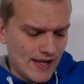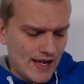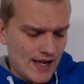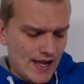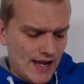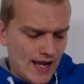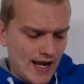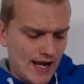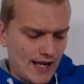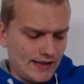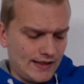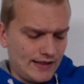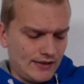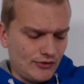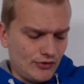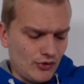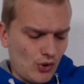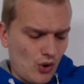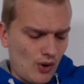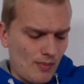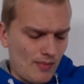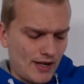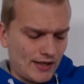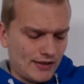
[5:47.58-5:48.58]
And in
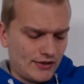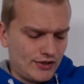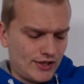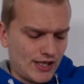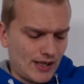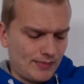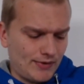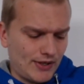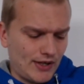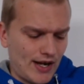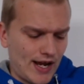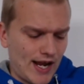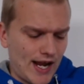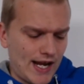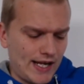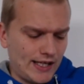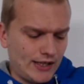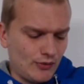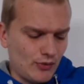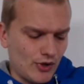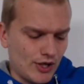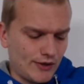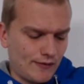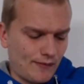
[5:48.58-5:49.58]
Romans chapter 8
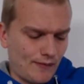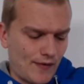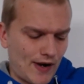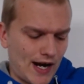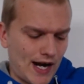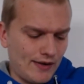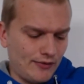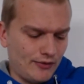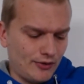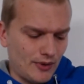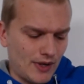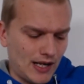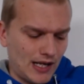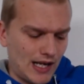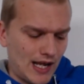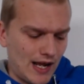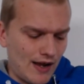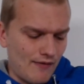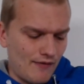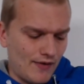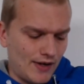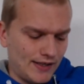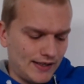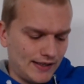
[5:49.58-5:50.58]
verse 5 to
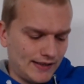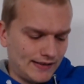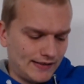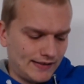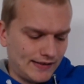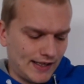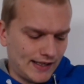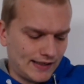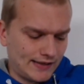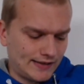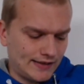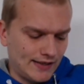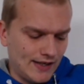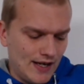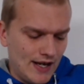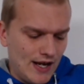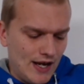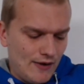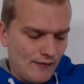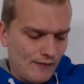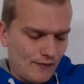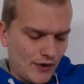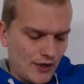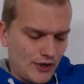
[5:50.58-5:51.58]
11 it says
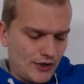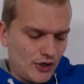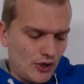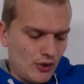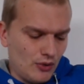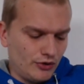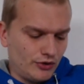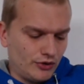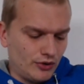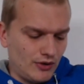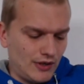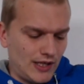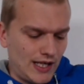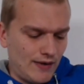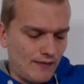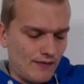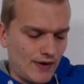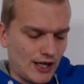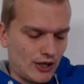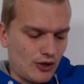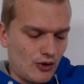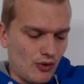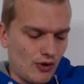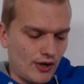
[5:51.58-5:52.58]
for those who live
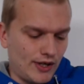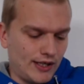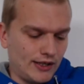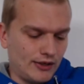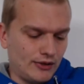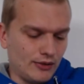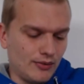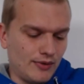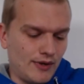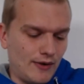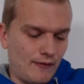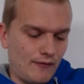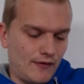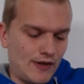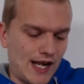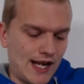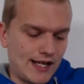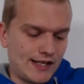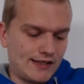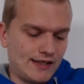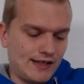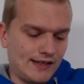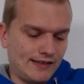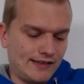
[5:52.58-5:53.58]
according to the
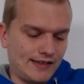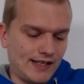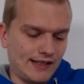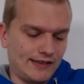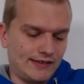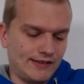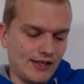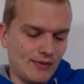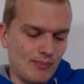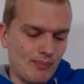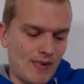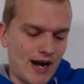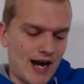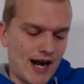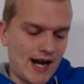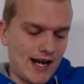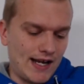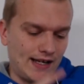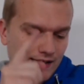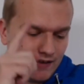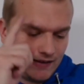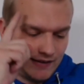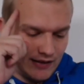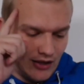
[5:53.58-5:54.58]
flesh set their
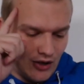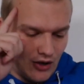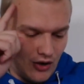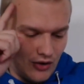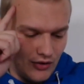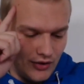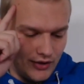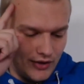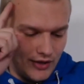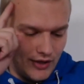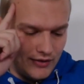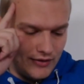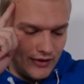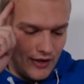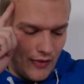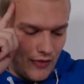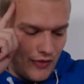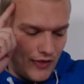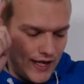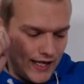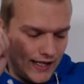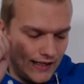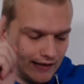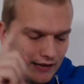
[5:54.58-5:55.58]
minds on the
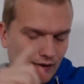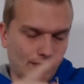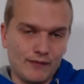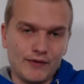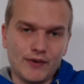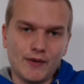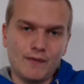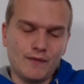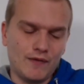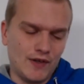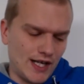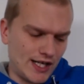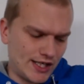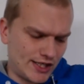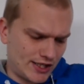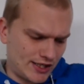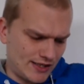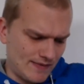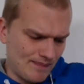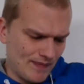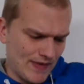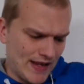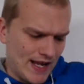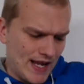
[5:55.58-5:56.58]
things of the flesh,
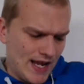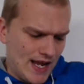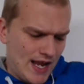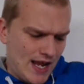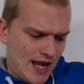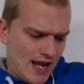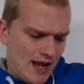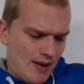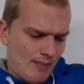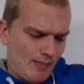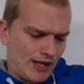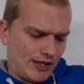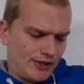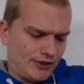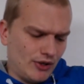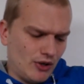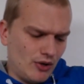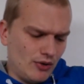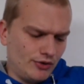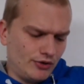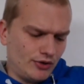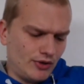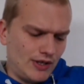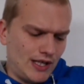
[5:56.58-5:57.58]
but
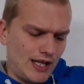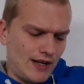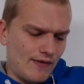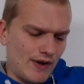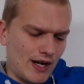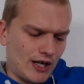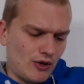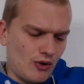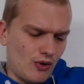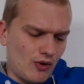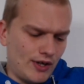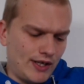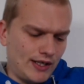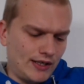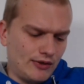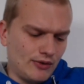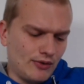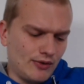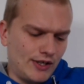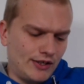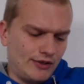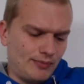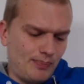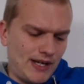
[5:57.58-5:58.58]
those who live according to
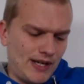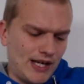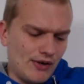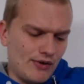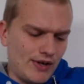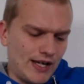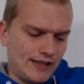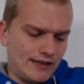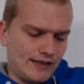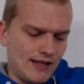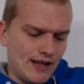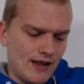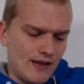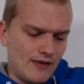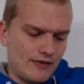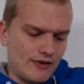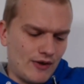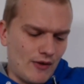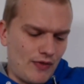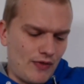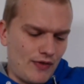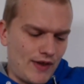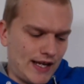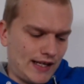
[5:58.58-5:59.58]
the Spirit, the
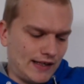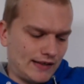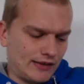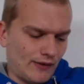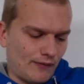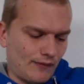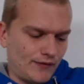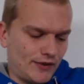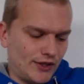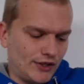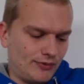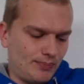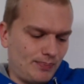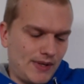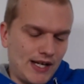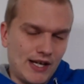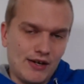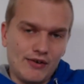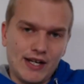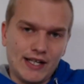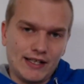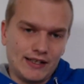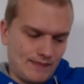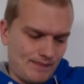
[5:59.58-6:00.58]
things of the
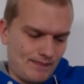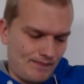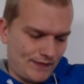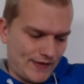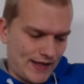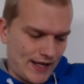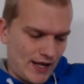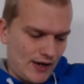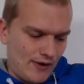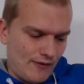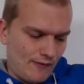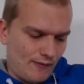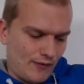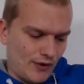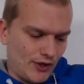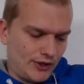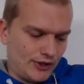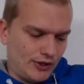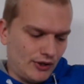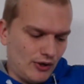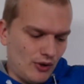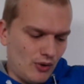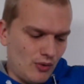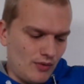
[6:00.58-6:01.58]
Spirit. For
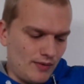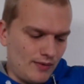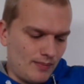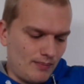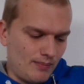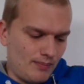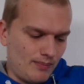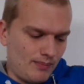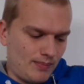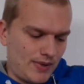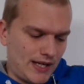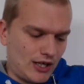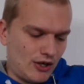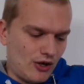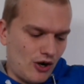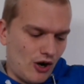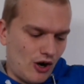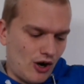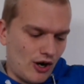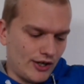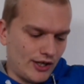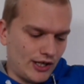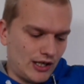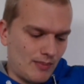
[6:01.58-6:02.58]
to be
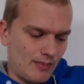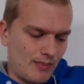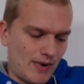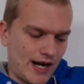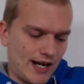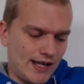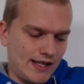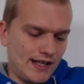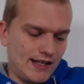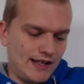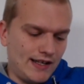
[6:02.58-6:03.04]
carnal minded